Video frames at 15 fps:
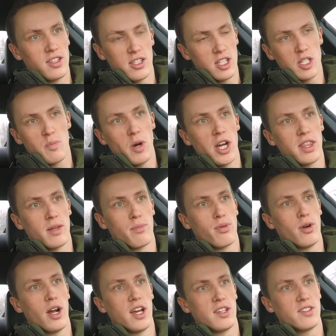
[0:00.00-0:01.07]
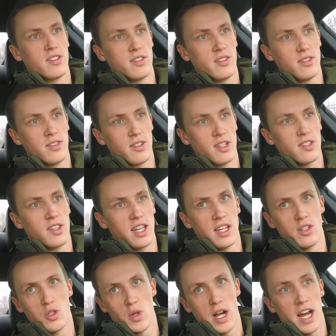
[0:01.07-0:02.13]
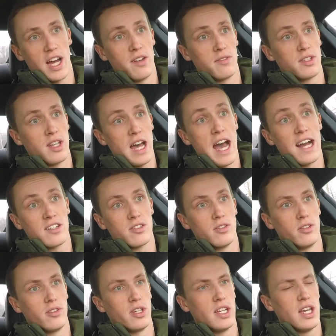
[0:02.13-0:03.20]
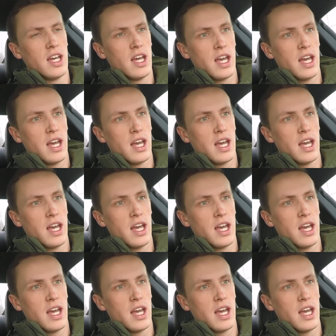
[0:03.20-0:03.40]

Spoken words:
Despite the price, this thing drives excellently,